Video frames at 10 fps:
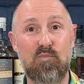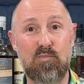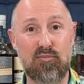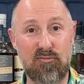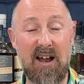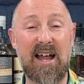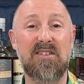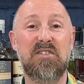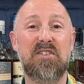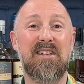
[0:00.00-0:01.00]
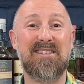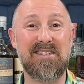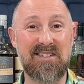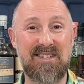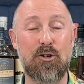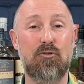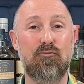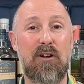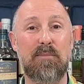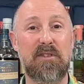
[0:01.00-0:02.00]
brands that distill
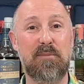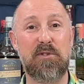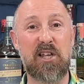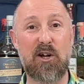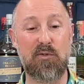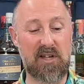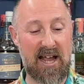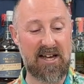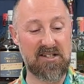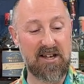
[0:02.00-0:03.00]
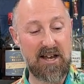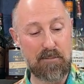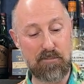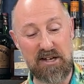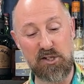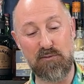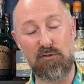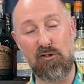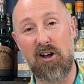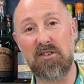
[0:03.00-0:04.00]
rum themselves, and Maison
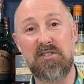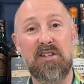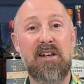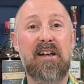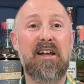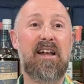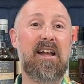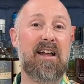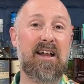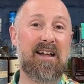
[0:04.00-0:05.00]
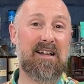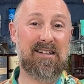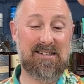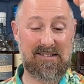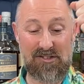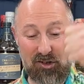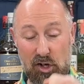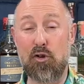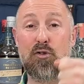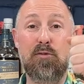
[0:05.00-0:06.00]
Franc
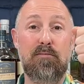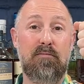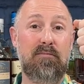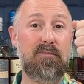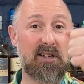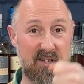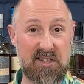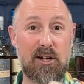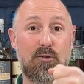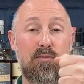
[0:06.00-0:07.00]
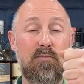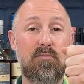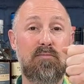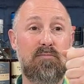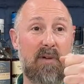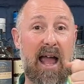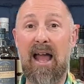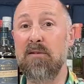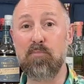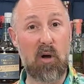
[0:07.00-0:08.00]
do distill
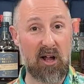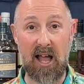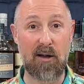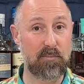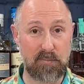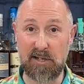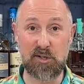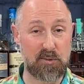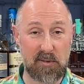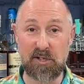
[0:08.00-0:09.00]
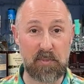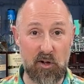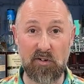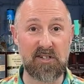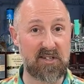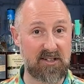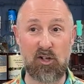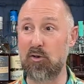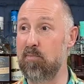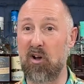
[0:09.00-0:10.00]
and buy up. Let's be honest, they
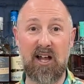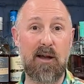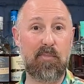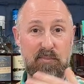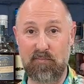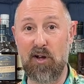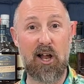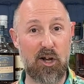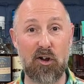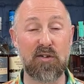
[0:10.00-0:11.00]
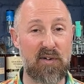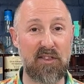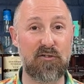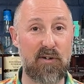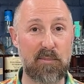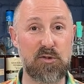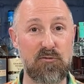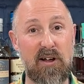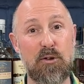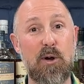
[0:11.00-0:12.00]
do buy up a lot of other rums
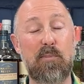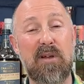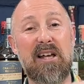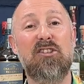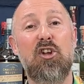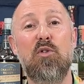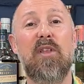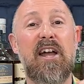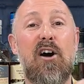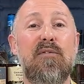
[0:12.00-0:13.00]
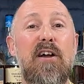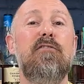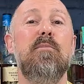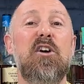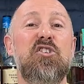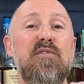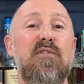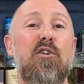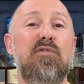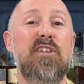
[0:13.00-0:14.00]
from around the world, but they are very much
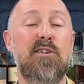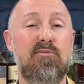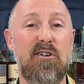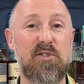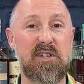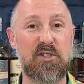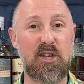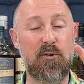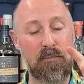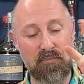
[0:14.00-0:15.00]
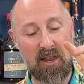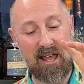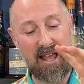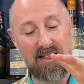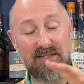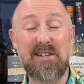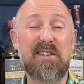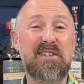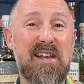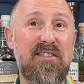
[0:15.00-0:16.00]
involved in the process. So this
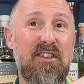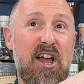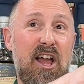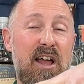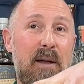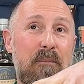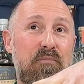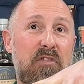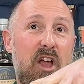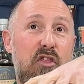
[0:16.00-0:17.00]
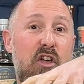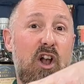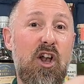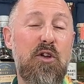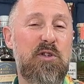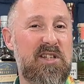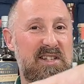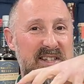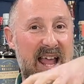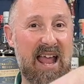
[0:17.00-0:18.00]
at the
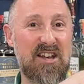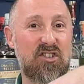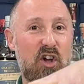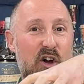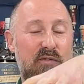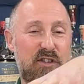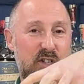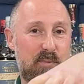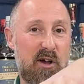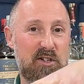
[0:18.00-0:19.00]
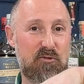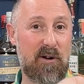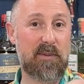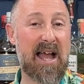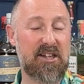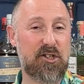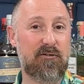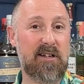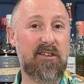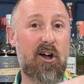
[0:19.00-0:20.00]
loosest end of the spiced rum
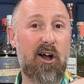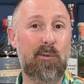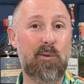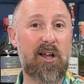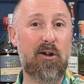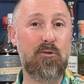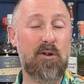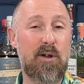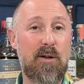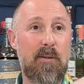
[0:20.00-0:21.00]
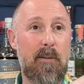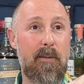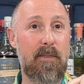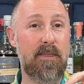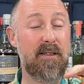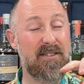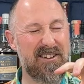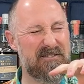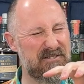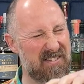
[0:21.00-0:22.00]
category that I will go, the
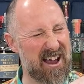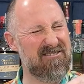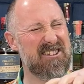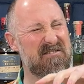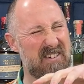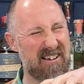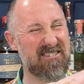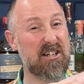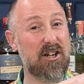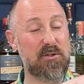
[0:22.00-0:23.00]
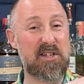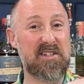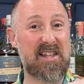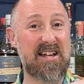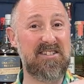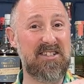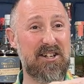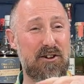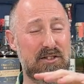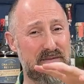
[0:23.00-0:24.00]
very, very loosest end. You
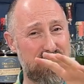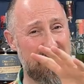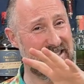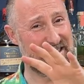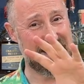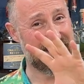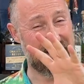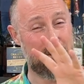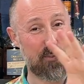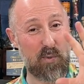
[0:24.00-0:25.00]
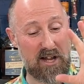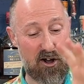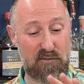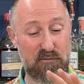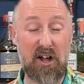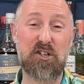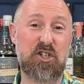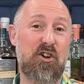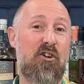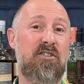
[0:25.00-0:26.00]
know, we are
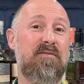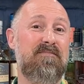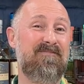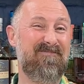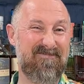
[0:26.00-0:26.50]
verging on